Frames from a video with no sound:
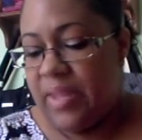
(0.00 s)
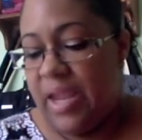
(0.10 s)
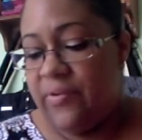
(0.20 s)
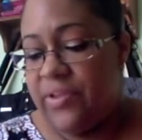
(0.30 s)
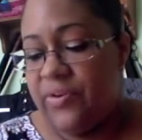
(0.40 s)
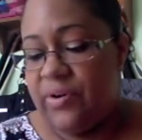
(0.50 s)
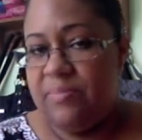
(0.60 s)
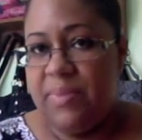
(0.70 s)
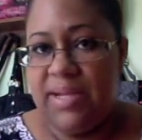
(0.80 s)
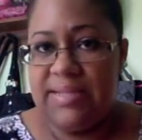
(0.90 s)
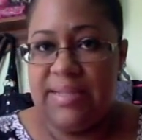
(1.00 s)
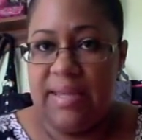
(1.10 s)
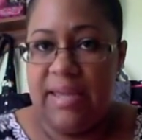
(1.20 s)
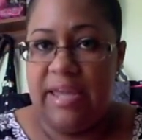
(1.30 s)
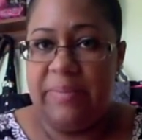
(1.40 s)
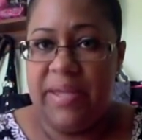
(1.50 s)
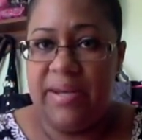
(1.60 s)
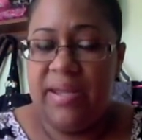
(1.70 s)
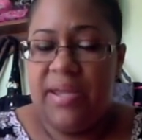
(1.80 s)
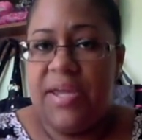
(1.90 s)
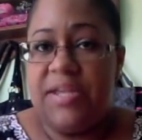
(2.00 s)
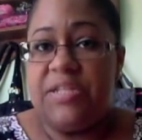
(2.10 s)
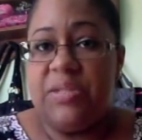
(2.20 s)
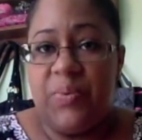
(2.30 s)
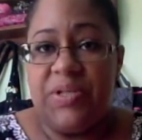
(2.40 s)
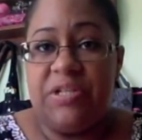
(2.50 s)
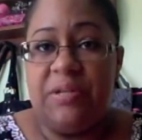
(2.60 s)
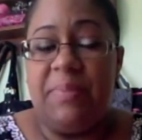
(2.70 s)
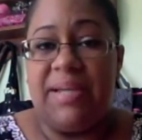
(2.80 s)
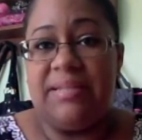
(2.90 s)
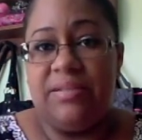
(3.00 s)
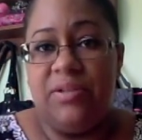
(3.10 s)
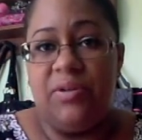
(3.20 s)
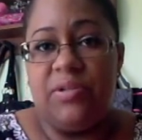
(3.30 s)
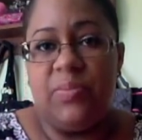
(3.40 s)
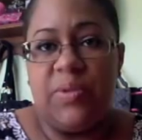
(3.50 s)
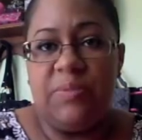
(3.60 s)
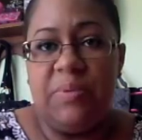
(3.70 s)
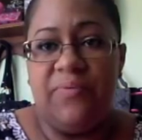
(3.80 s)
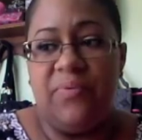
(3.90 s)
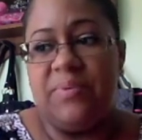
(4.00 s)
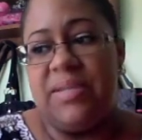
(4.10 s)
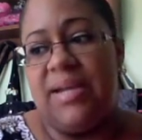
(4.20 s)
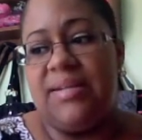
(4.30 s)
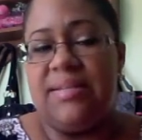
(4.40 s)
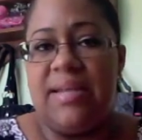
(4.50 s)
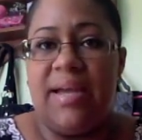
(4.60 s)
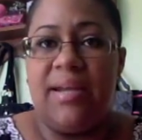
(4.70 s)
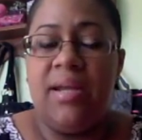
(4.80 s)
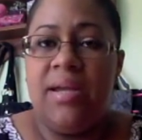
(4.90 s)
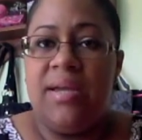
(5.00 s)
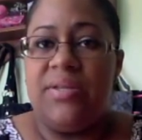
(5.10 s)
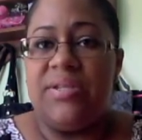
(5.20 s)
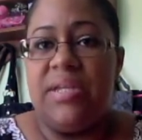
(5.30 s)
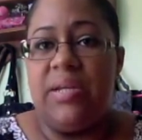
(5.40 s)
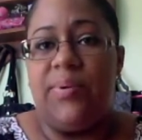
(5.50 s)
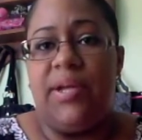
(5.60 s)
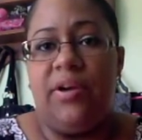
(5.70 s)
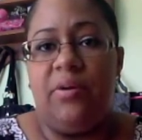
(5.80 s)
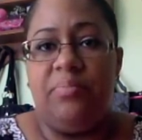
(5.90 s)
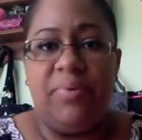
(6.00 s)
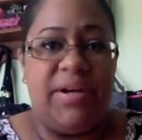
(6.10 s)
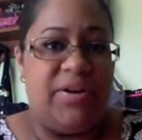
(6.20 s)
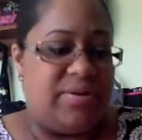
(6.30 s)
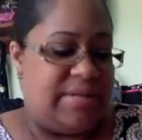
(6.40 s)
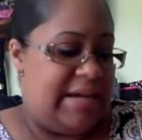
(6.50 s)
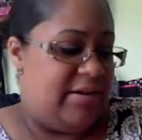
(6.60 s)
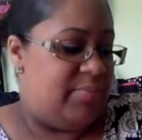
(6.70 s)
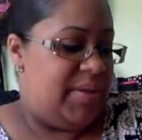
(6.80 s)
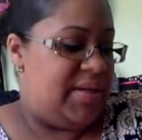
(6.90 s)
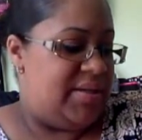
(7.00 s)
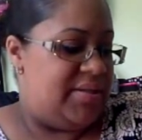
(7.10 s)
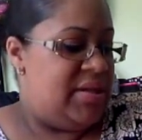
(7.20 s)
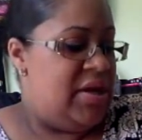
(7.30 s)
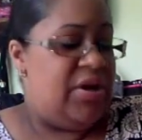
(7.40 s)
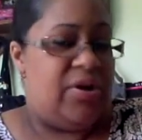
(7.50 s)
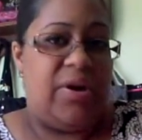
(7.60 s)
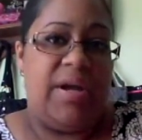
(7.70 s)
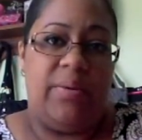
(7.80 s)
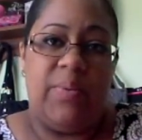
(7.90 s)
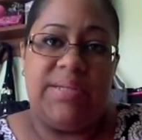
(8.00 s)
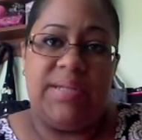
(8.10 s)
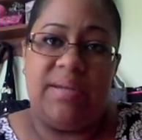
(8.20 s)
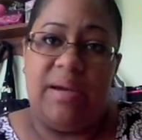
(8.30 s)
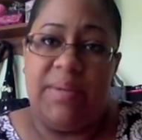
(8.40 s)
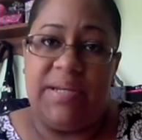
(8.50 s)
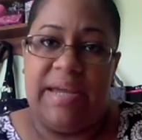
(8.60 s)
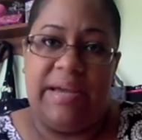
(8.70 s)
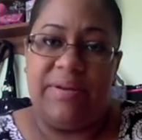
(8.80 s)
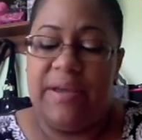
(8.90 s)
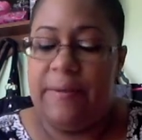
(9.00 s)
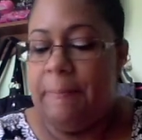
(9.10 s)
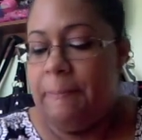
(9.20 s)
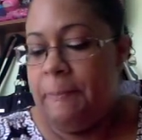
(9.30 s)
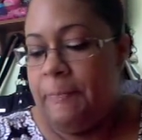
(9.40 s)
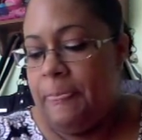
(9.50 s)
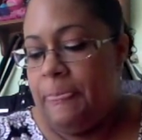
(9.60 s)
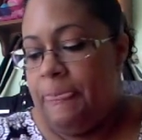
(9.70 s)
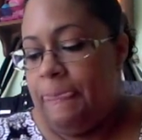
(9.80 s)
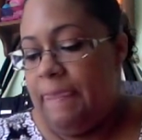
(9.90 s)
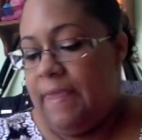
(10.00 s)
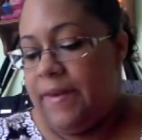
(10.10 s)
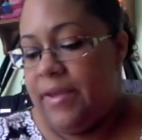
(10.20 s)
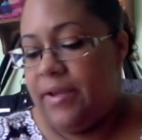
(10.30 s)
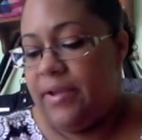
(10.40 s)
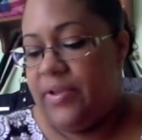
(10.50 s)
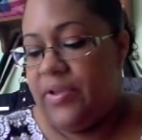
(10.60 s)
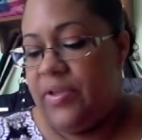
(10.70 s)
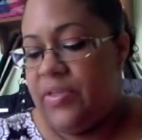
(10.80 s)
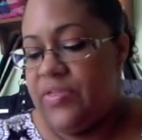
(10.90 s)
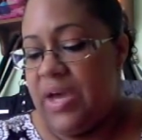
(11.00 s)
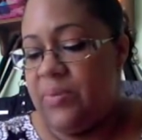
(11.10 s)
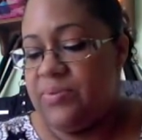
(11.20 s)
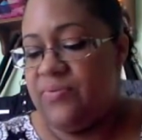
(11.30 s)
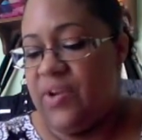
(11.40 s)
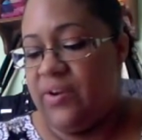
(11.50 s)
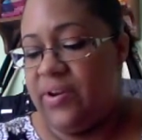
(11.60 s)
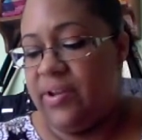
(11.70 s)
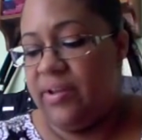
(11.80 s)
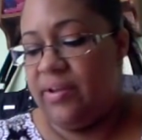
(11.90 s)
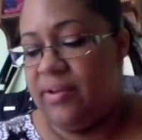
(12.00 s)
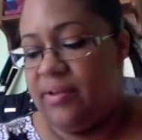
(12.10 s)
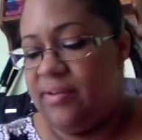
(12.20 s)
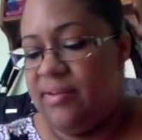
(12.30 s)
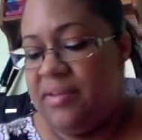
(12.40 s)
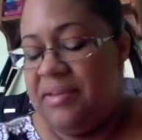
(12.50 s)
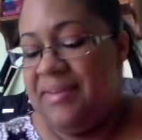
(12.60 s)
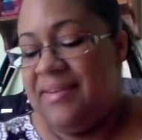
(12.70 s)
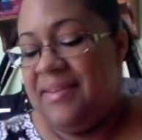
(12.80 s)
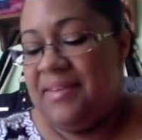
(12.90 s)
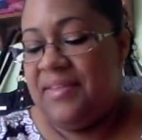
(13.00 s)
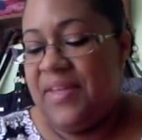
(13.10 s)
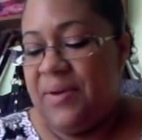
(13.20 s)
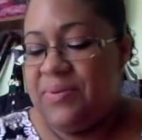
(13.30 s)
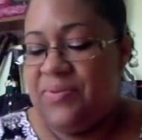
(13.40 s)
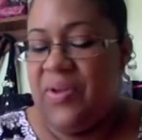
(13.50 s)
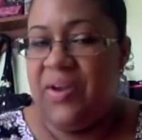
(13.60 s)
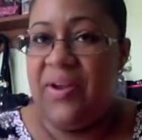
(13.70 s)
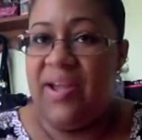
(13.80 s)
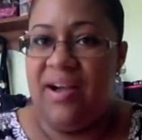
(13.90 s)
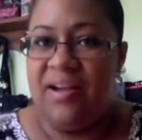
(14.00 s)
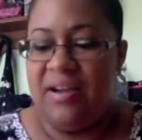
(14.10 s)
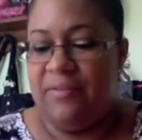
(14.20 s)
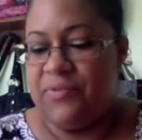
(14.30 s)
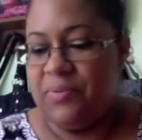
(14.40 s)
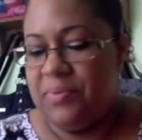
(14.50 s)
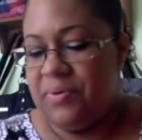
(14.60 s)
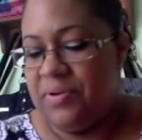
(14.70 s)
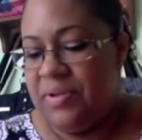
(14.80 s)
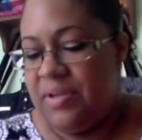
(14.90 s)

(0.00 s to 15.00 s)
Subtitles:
Every 30 minutes they came in and switched me from side to side. They said it would help bring her down because her head wasn't coming down yet, and that was very uncomfortable.